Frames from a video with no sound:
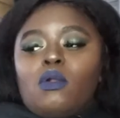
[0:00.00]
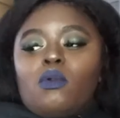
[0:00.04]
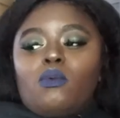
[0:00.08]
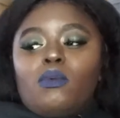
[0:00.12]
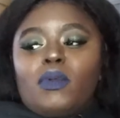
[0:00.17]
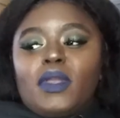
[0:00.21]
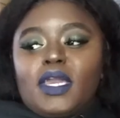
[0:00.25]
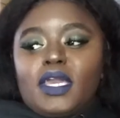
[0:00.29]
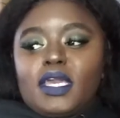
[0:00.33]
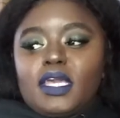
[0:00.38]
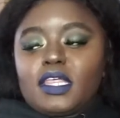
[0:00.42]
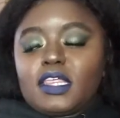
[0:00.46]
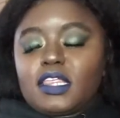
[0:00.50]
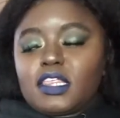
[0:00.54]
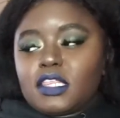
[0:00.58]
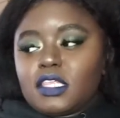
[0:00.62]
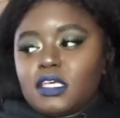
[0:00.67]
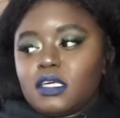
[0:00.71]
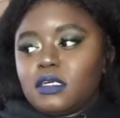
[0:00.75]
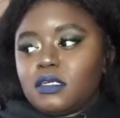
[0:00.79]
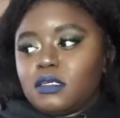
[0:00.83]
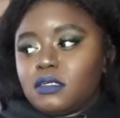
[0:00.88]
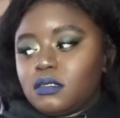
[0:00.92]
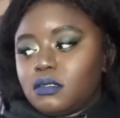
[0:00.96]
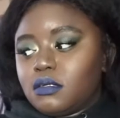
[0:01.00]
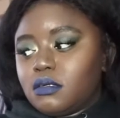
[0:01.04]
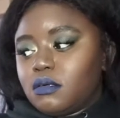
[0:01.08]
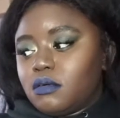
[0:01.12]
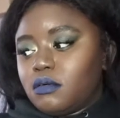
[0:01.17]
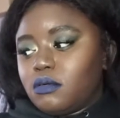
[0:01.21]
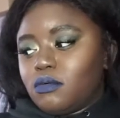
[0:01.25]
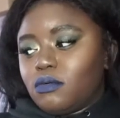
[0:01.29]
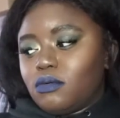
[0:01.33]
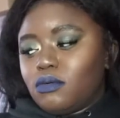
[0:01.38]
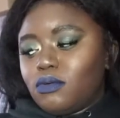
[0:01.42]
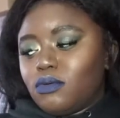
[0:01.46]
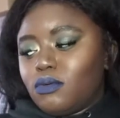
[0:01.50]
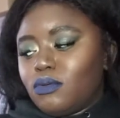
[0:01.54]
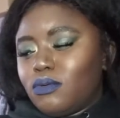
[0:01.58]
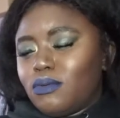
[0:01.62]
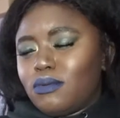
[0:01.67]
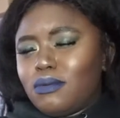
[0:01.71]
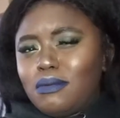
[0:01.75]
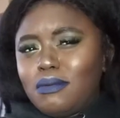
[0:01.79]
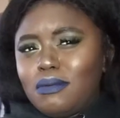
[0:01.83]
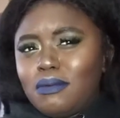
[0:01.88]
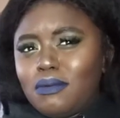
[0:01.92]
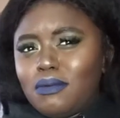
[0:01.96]
with,
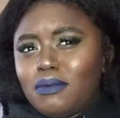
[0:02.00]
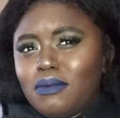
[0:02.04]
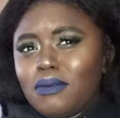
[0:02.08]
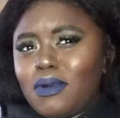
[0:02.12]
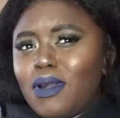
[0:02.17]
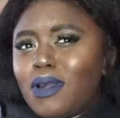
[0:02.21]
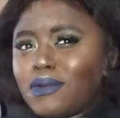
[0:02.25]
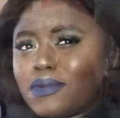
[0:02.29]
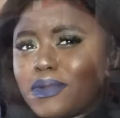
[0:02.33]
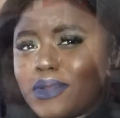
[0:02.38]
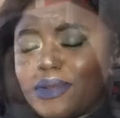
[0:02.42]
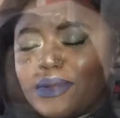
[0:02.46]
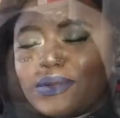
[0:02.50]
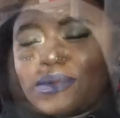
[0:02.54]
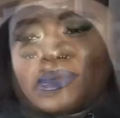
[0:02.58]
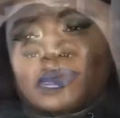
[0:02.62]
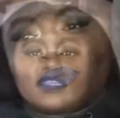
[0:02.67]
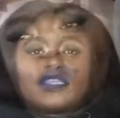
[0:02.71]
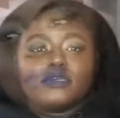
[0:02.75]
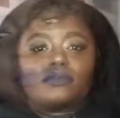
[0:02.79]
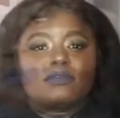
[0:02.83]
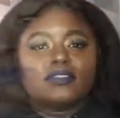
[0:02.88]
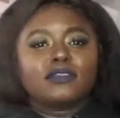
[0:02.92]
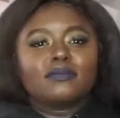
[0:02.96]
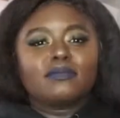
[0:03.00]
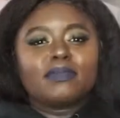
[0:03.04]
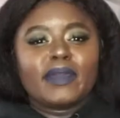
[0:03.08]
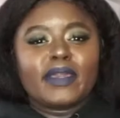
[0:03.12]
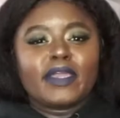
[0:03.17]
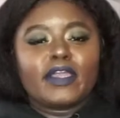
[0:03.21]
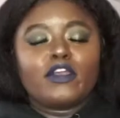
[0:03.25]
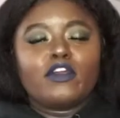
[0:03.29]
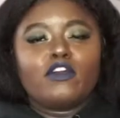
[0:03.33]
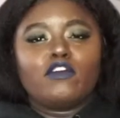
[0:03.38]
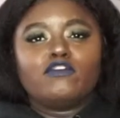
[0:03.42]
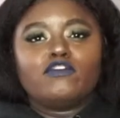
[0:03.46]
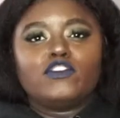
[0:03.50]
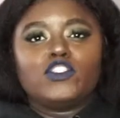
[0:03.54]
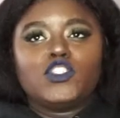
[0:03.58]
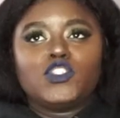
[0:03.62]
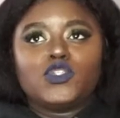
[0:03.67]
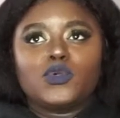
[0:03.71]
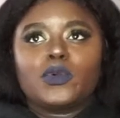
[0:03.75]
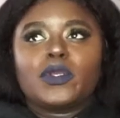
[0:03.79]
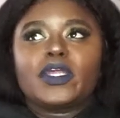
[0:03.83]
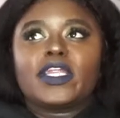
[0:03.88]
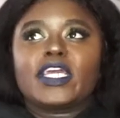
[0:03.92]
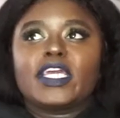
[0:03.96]
ooh, hold on, now there was a pair of
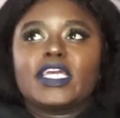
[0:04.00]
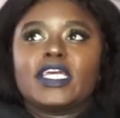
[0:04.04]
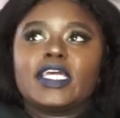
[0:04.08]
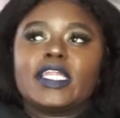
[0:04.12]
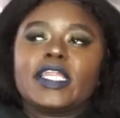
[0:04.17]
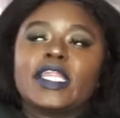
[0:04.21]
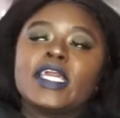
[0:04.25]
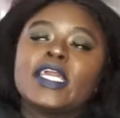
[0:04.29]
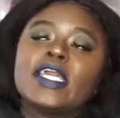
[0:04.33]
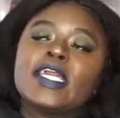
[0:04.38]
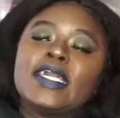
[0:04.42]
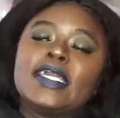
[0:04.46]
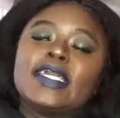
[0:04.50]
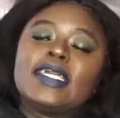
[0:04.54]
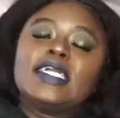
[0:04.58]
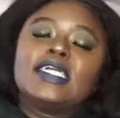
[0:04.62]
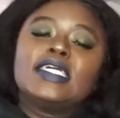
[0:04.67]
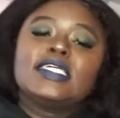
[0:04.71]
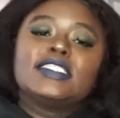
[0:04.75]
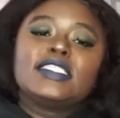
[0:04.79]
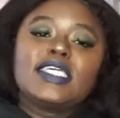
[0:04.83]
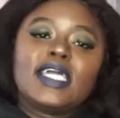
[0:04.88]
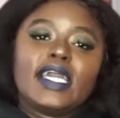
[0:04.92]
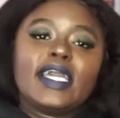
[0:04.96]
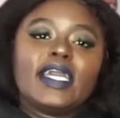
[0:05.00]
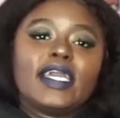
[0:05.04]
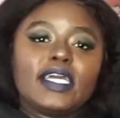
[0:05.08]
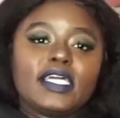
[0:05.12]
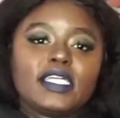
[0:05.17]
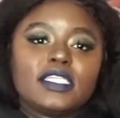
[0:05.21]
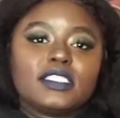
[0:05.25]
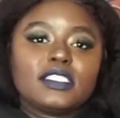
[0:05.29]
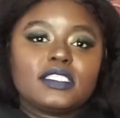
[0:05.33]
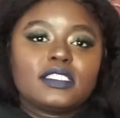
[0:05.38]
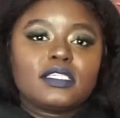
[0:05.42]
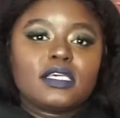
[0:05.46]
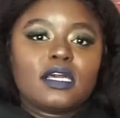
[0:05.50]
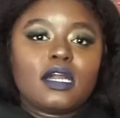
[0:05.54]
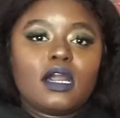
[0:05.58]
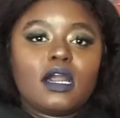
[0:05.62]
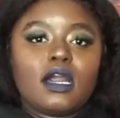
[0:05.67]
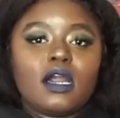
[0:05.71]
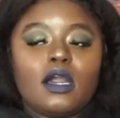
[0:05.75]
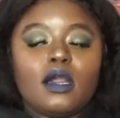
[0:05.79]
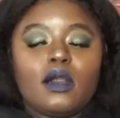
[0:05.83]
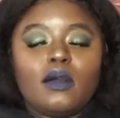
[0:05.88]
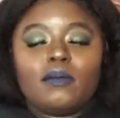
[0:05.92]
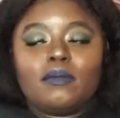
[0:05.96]
Jordan 10s.
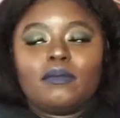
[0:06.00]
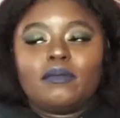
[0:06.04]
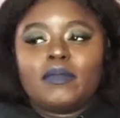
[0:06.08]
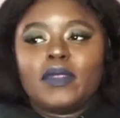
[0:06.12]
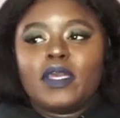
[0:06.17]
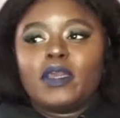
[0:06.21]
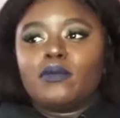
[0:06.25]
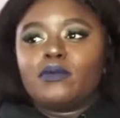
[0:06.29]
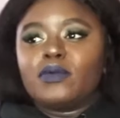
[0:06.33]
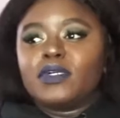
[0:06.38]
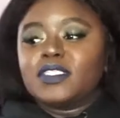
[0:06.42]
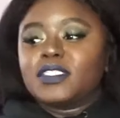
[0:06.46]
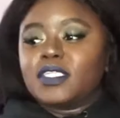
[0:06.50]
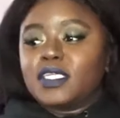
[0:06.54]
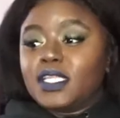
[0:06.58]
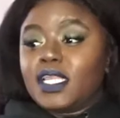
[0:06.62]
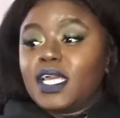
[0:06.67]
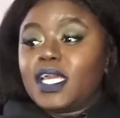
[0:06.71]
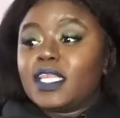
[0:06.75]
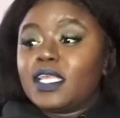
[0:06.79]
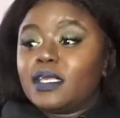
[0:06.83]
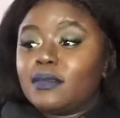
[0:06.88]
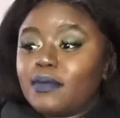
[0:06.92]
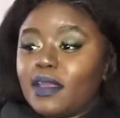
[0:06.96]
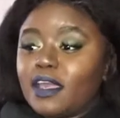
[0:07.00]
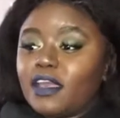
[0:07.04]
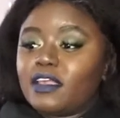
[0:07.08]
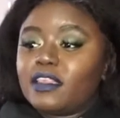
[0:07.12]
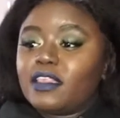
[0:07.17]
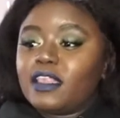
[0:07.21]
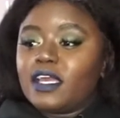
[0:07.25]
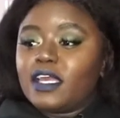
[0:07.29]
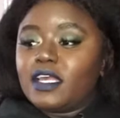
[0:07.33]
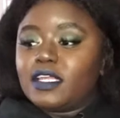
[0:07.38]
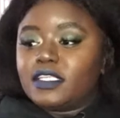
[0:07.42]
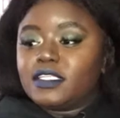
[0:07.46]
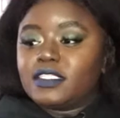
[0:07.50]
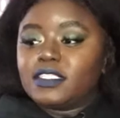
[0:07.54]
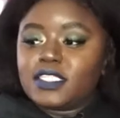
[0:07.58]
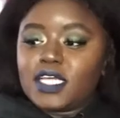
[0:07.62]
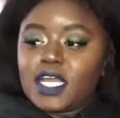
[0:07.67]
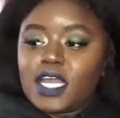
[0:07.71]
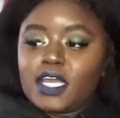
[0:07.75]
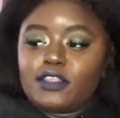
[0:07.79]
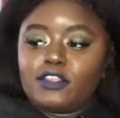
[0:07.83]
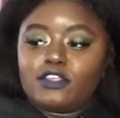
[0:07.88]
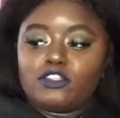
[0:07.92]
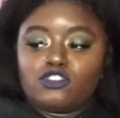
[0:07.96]
It was Alaylee May that
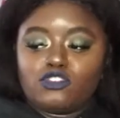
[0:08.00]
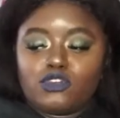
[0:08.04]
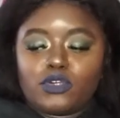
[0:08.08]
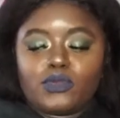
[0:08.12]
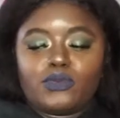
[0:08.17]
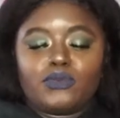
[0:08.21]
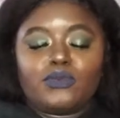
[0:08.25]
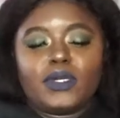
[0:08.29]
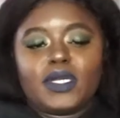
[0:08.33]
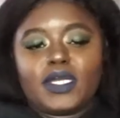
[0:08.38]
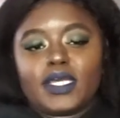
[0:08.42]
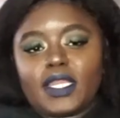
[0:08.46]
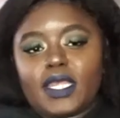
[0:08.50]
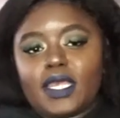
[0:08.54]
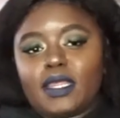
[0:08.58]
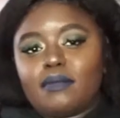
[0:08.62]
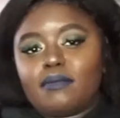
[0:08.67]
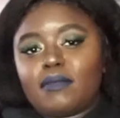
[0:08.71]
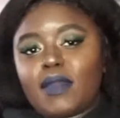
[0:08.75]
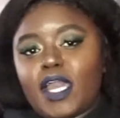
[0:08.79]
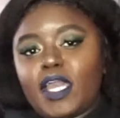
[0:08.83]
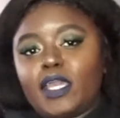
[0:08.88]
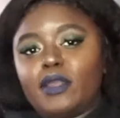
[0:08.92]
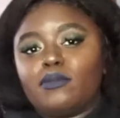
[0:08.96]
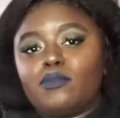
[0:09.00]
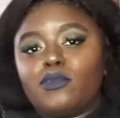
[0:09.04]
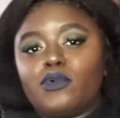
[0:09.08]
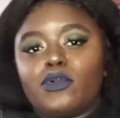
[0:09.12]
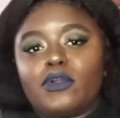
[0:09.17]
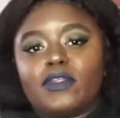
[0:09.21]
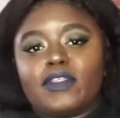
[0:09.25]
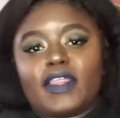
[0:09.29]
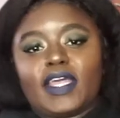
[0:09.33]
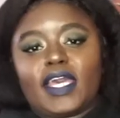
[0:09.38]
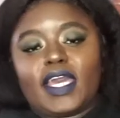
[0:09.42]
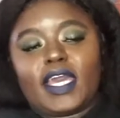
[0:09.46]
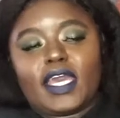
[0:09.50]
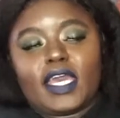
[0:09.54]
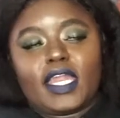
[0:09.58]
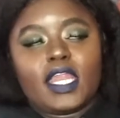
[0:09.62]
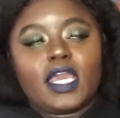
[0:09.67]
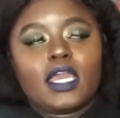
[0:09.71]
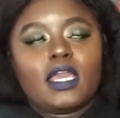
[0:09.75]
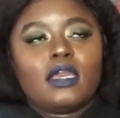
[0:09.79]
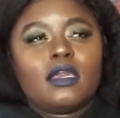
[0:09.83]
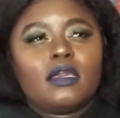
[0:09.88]
designed the Jordan 1 and Maya Moore that,